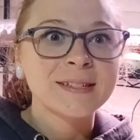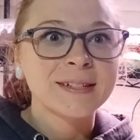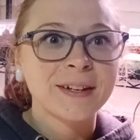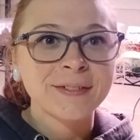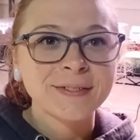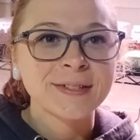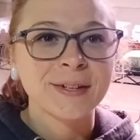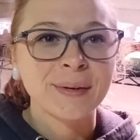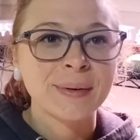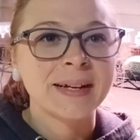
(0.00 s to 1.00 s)
stuff.
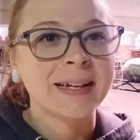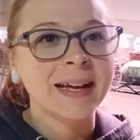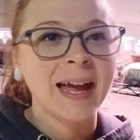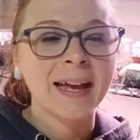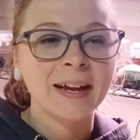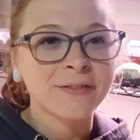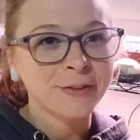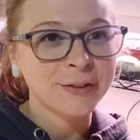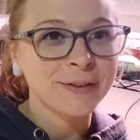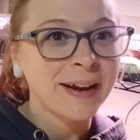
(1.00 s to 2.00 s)
So hang on
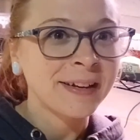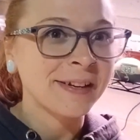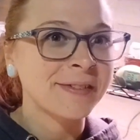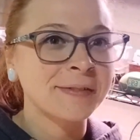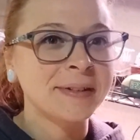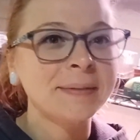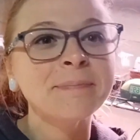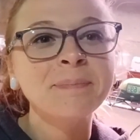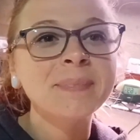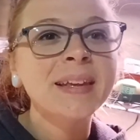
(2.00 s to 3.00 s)
for the ride,
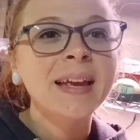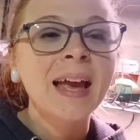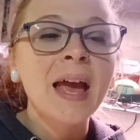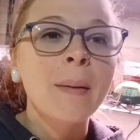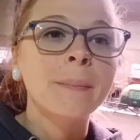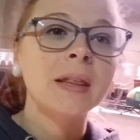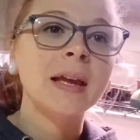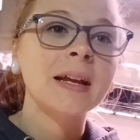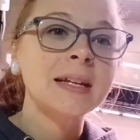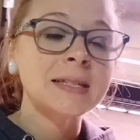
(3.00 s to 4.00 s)
everyone. But
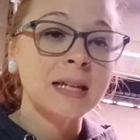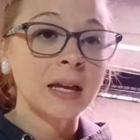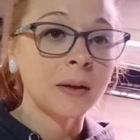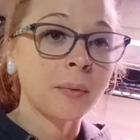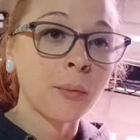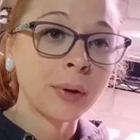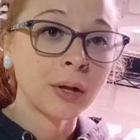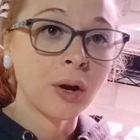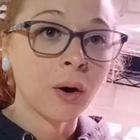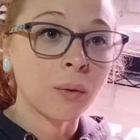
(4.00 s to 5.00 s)
like I said a moment
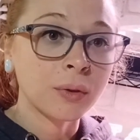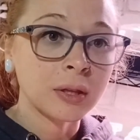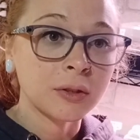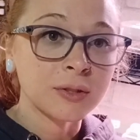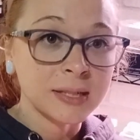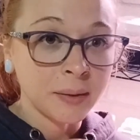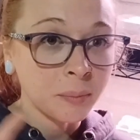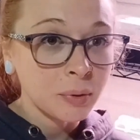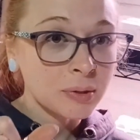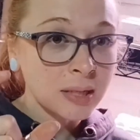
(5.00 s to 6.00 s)
ago, the little
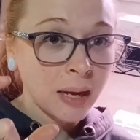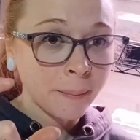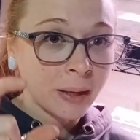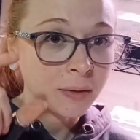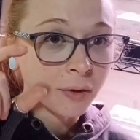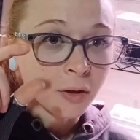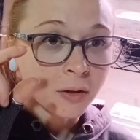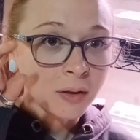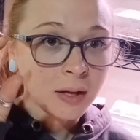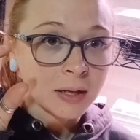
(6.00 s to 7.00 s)
symbols on my
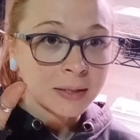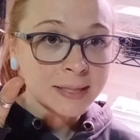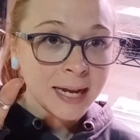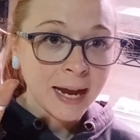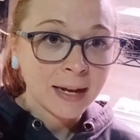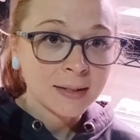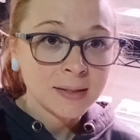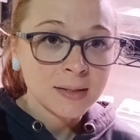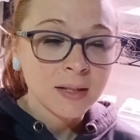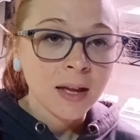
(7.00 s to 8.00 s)
little
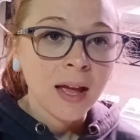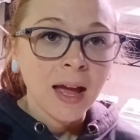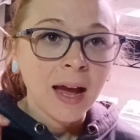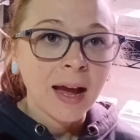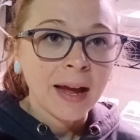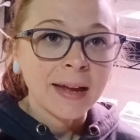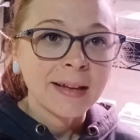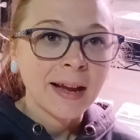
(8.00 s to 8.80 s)
tags, I